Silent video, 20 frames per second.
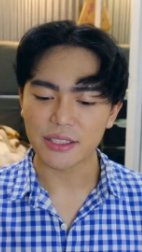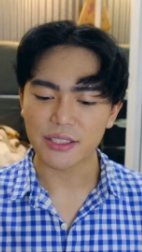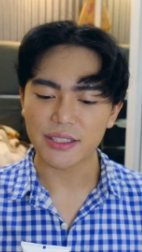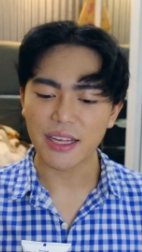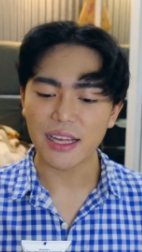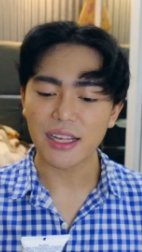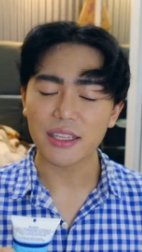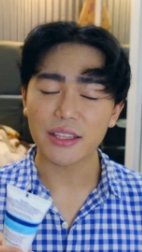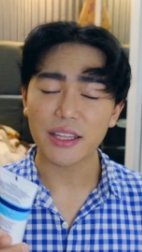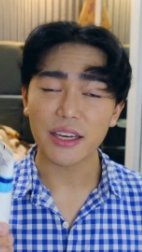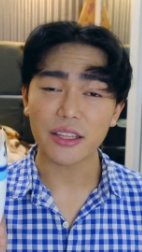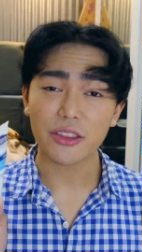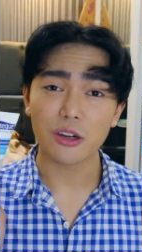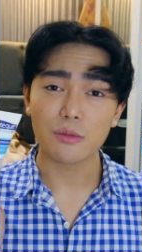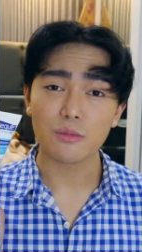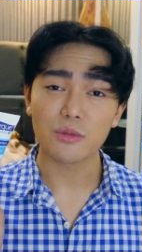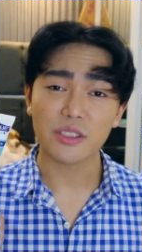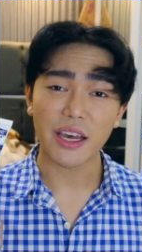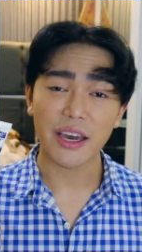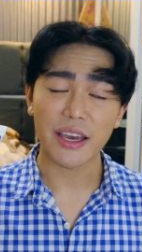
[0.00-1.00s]
Celeteque
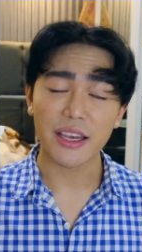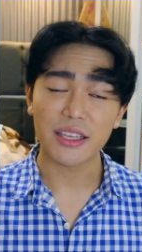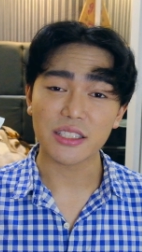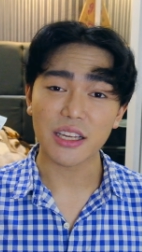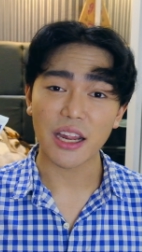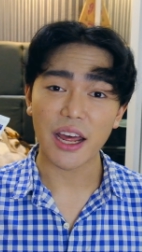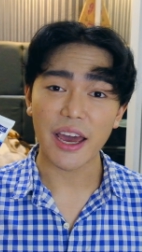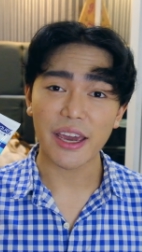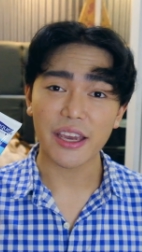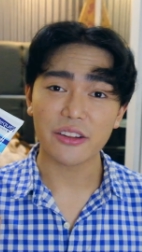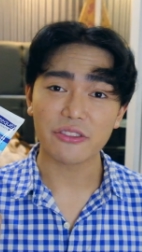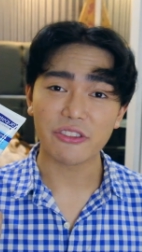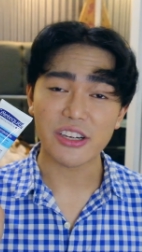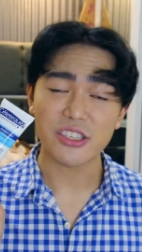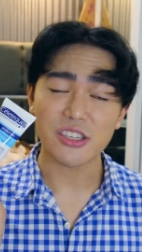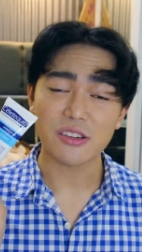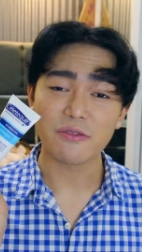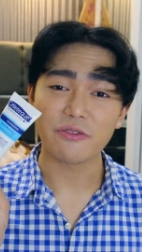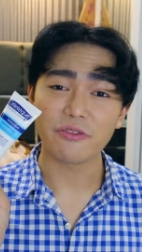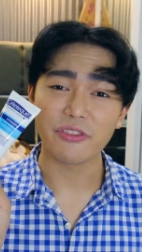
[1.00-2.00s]

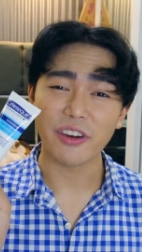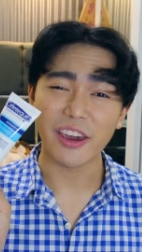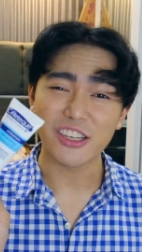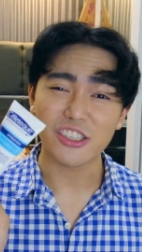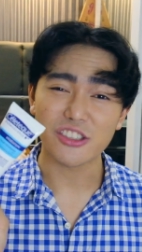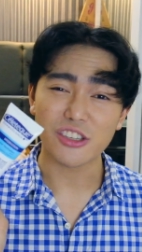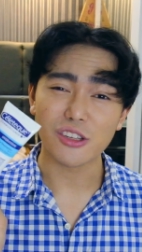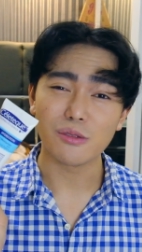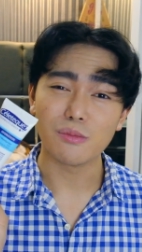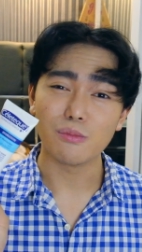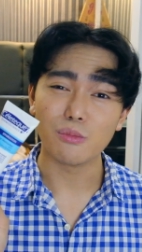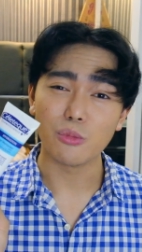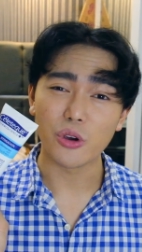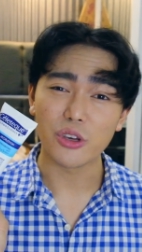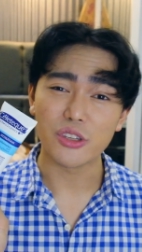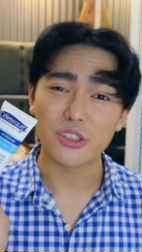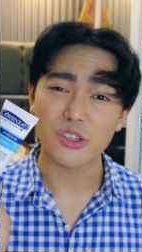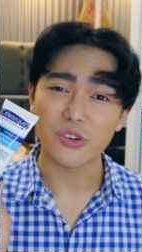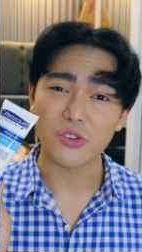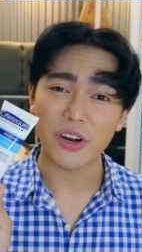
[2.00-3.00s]
Hydration Facial
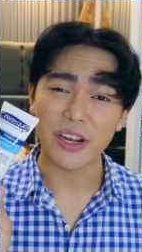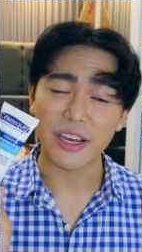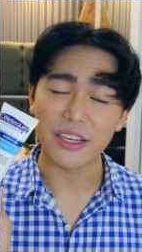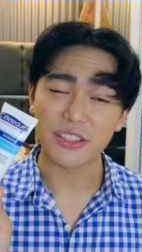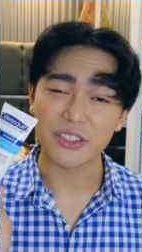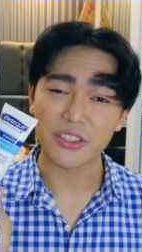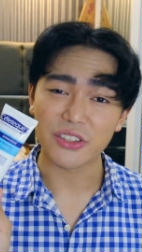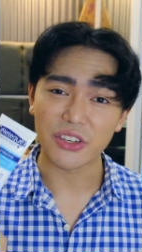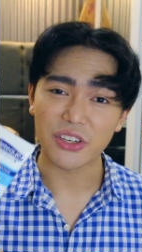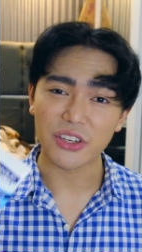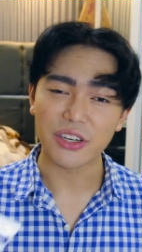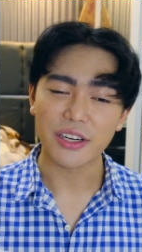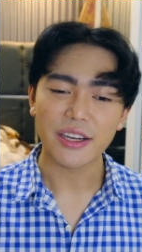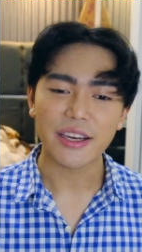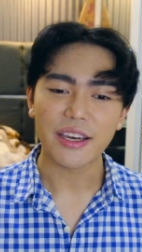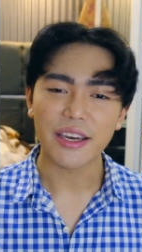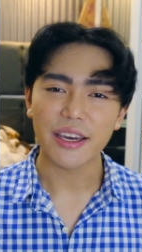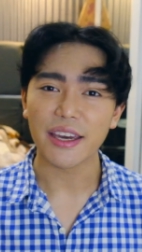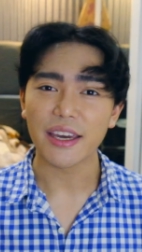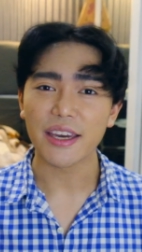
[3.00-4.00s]
Moisturizer.
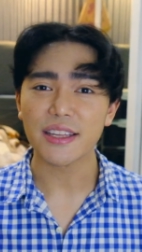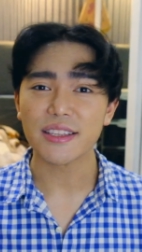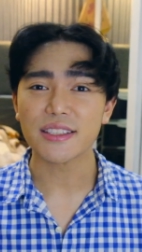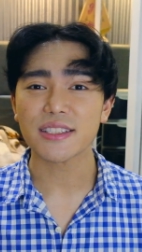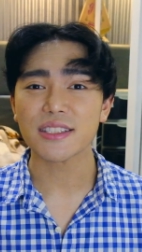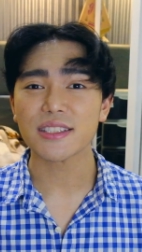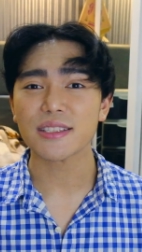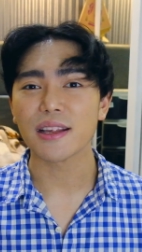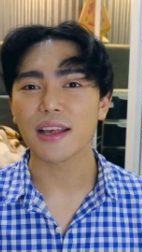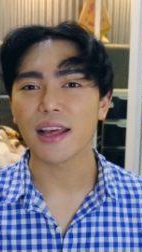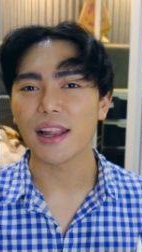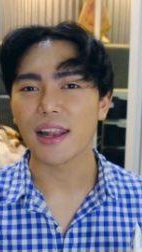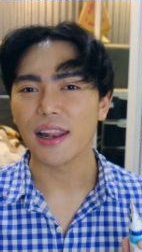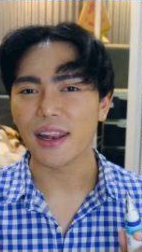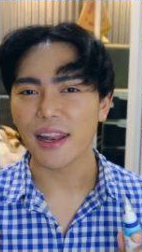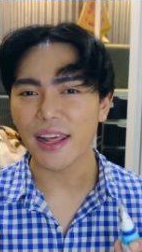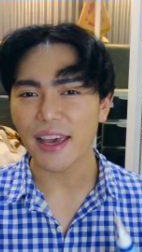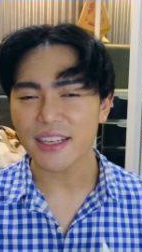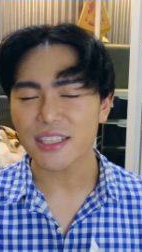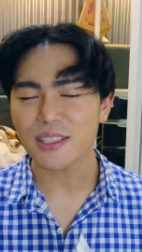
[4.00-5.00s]
It's
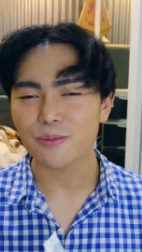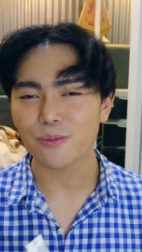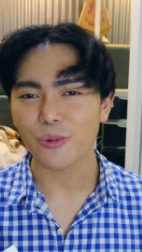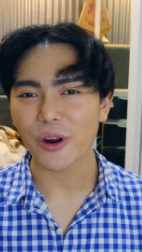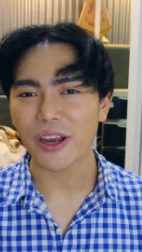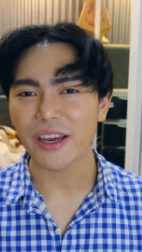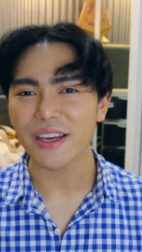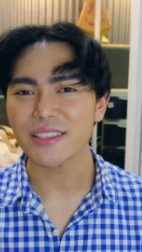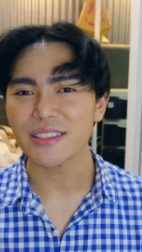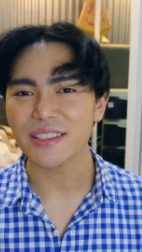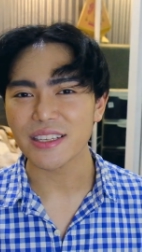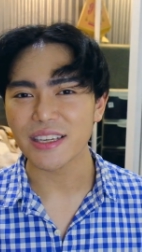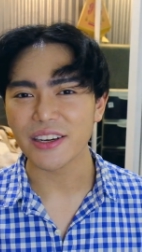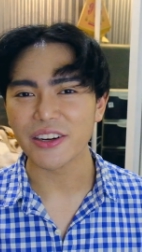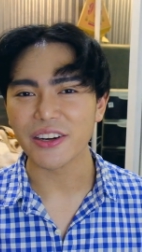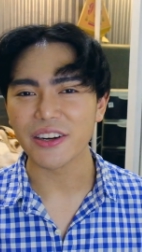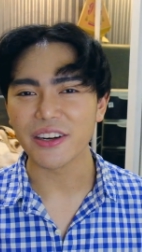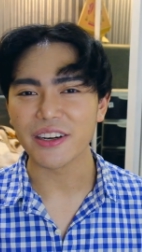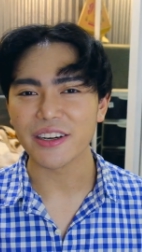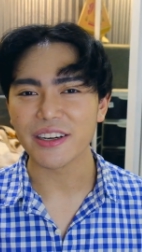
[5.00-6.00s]
less
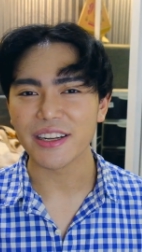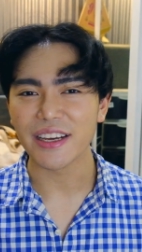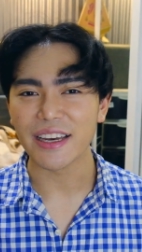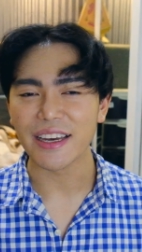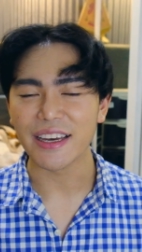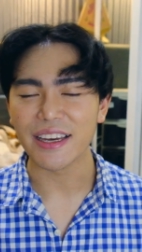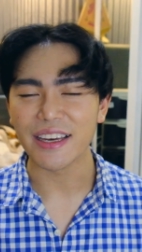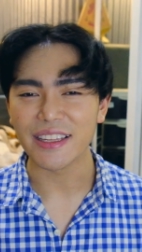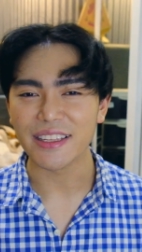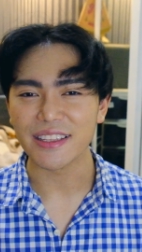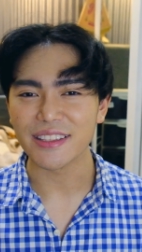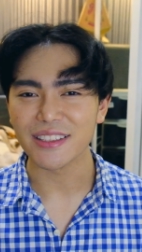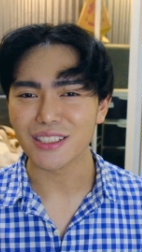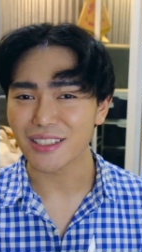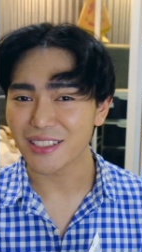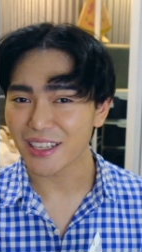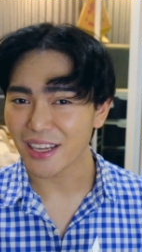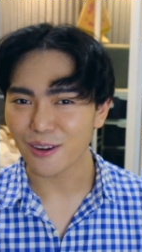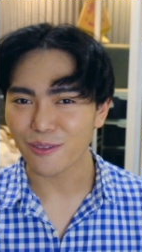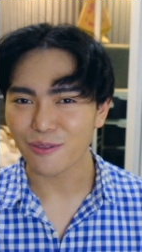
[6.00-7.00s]
pricier than the
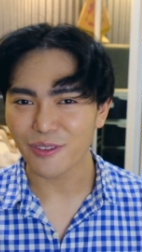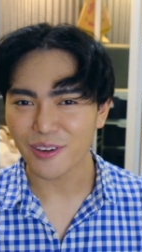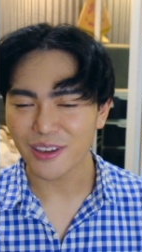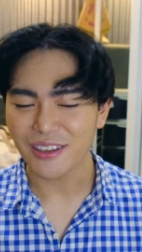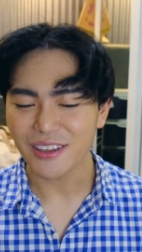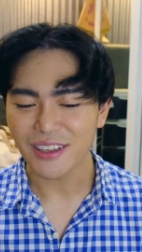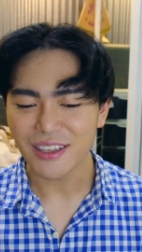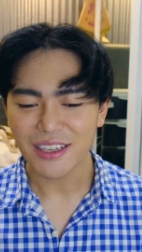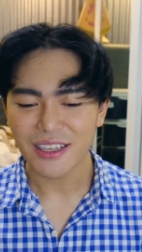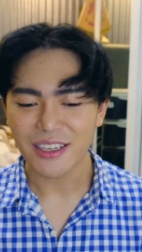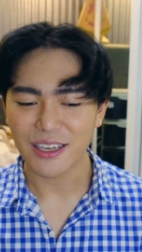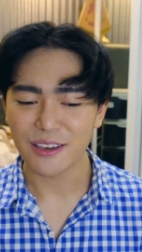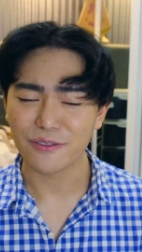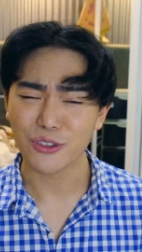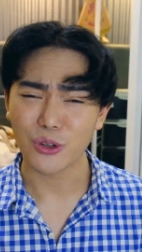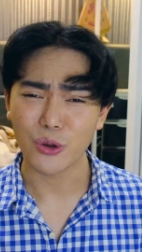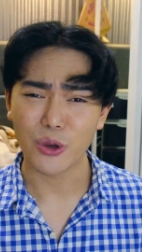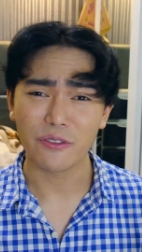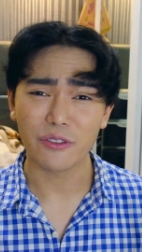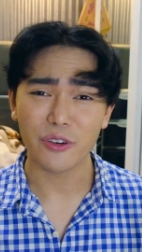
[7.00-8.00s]
Cetaphil.
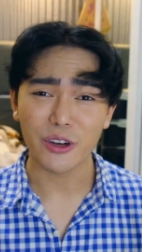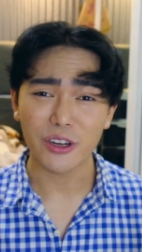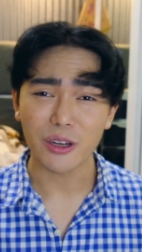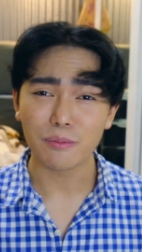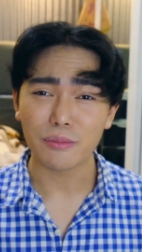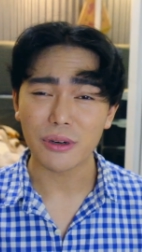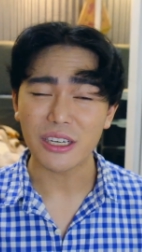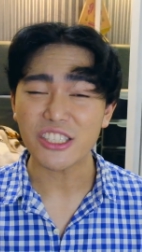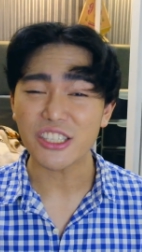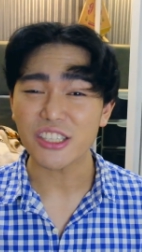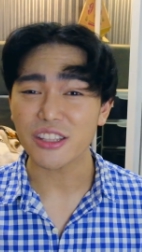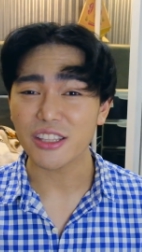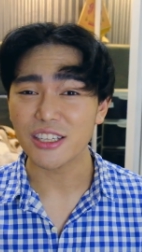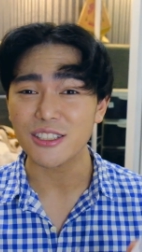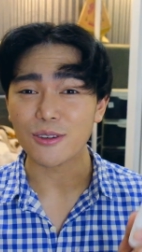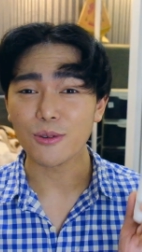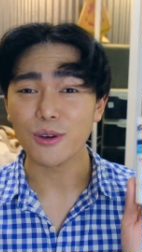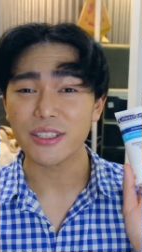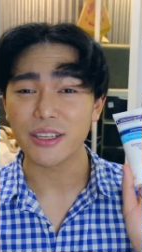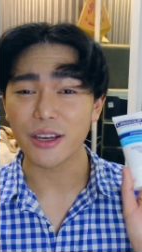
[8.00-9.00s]
So if you're on a budget,
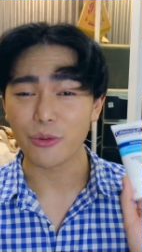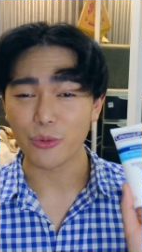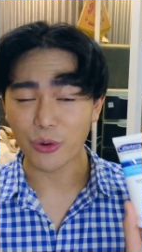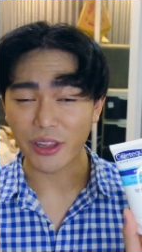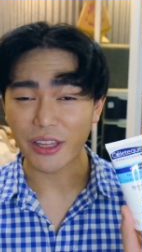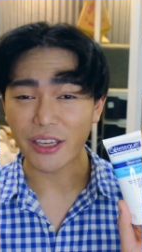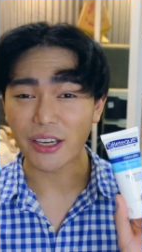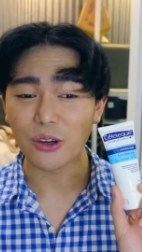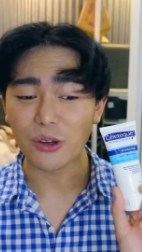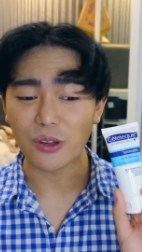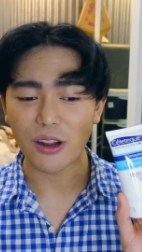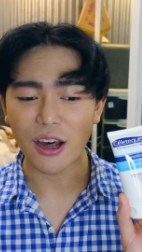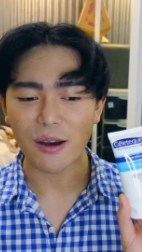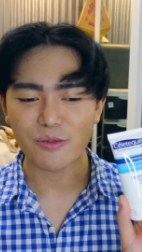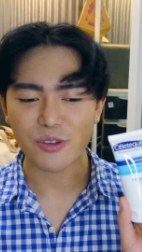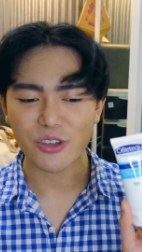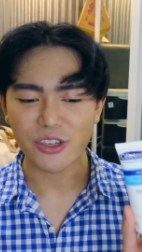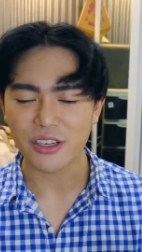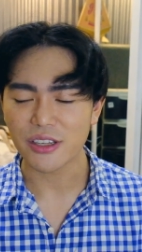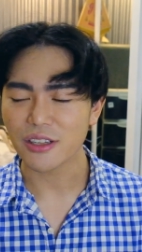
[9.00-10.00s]
this one's a really good
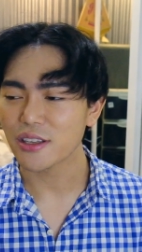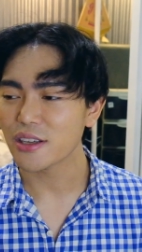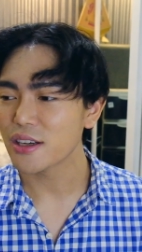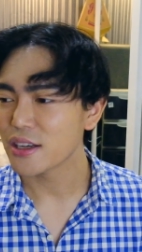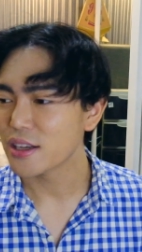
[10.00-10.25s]
option.